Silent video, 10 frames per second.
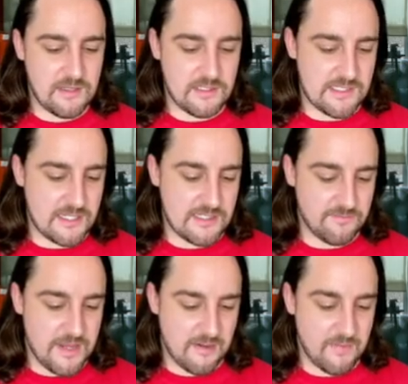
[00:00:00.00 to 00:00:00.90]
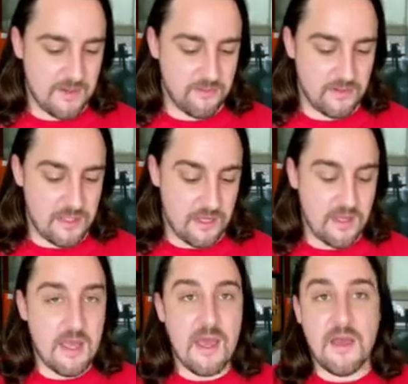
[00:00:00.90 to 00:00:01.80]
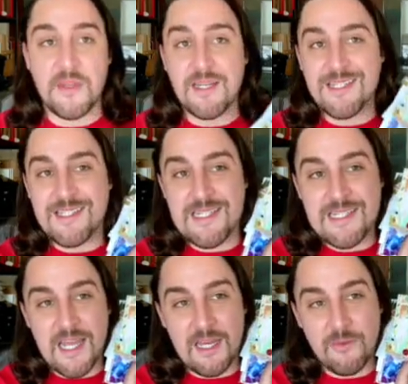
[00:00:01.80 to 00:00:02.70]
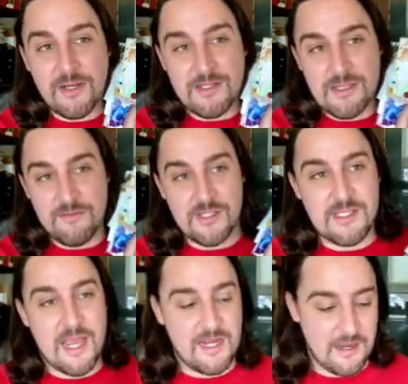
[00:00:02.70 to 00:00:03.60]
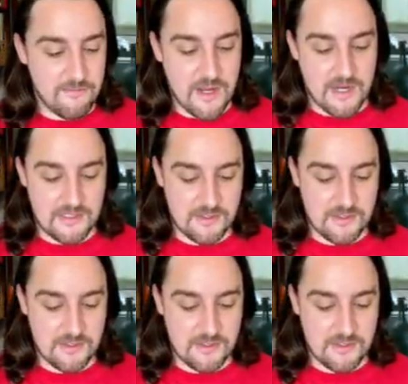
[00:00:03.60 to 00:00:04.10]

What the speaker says: there's tons of pattern paper in there. And then a Disney day where Steve just ate every ice